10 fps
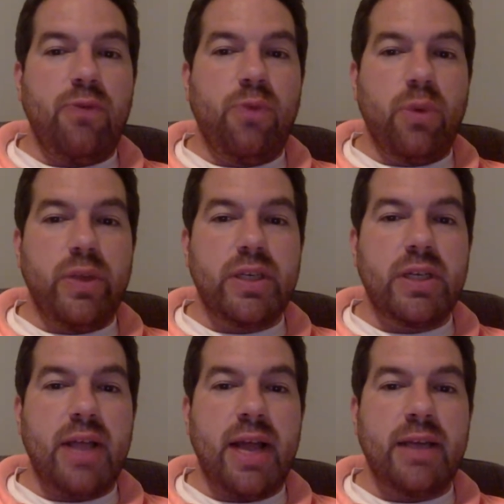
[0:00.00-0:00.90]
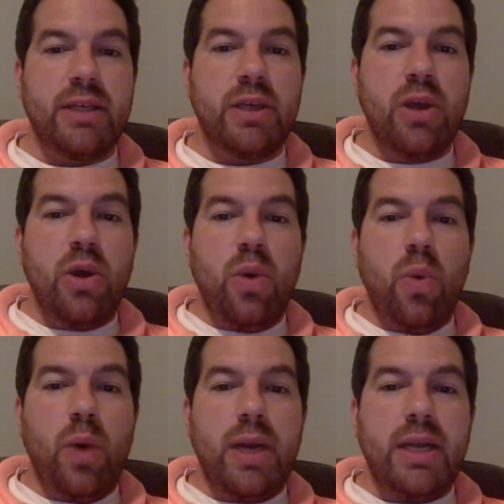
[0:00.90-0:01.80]
for this class.
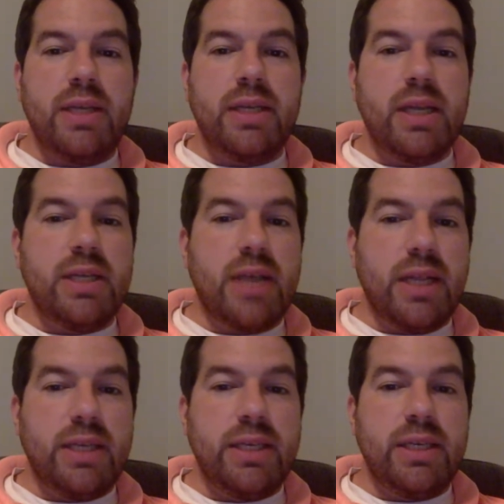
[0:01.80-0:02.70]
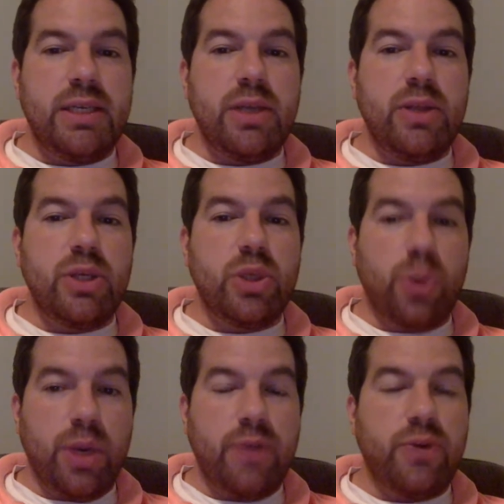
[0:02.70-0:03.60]
One is Gonzalez's The
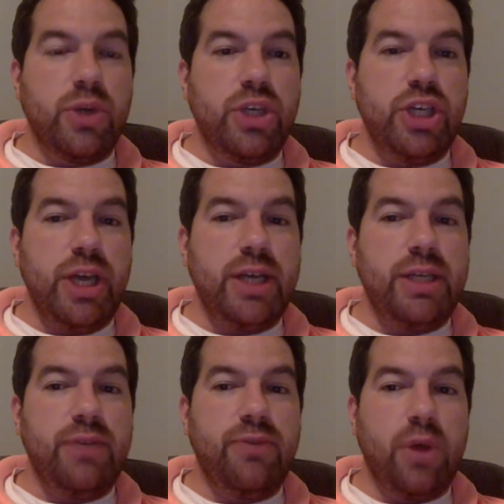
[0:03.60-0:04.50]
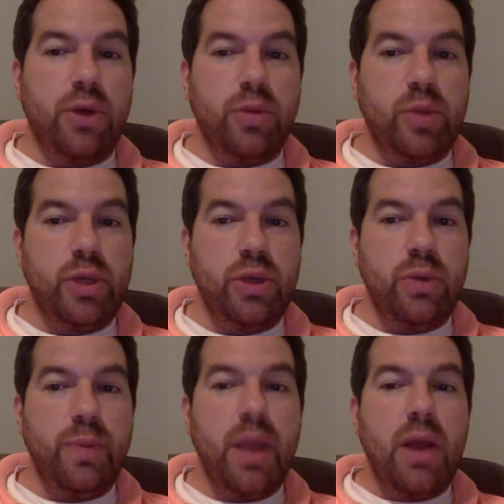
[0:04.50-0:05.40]
Story of Christianity, Volume
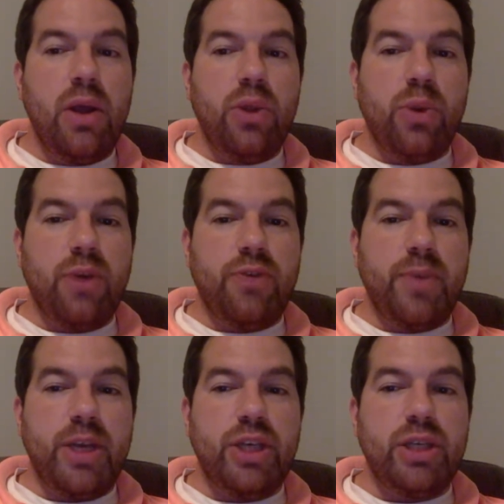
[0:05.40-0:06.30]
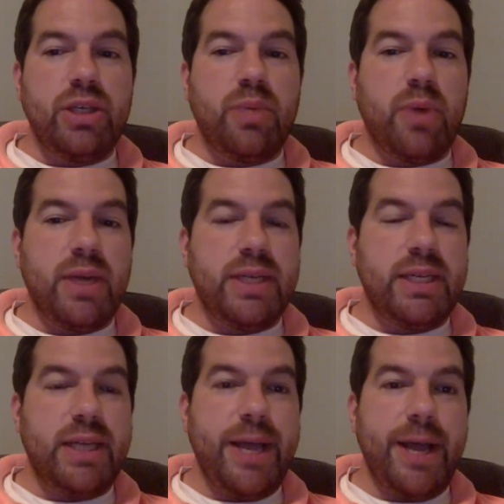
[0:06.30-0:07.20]
2, The Reformation to
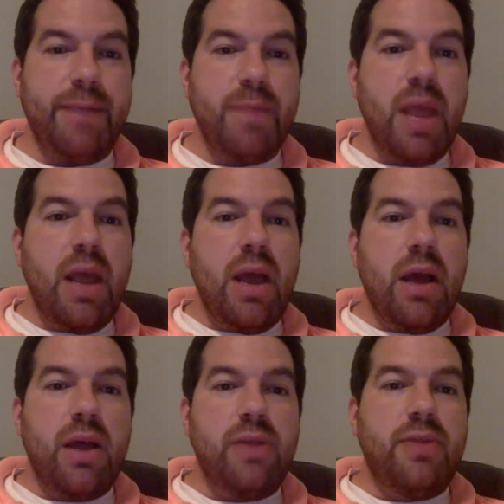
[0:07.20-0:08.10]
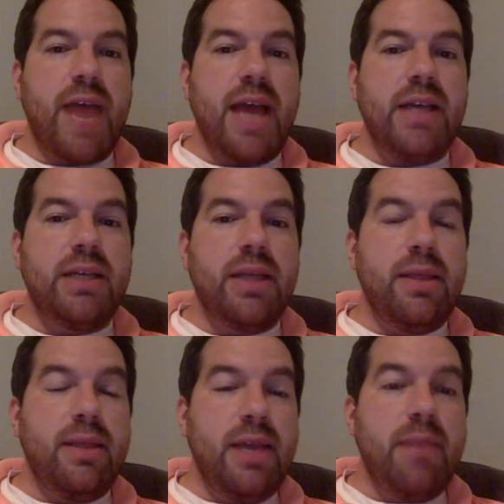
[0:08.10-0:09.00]
Present Day. That is
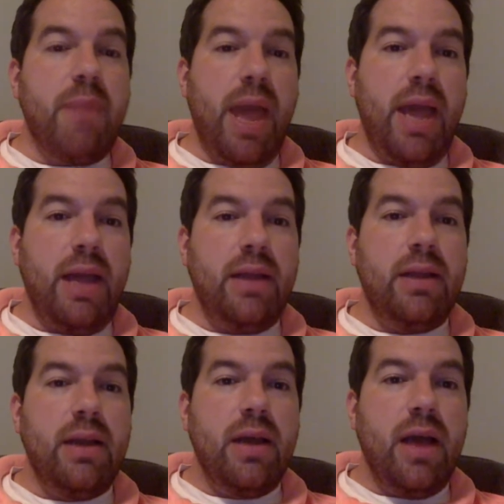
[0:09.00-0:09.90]
the main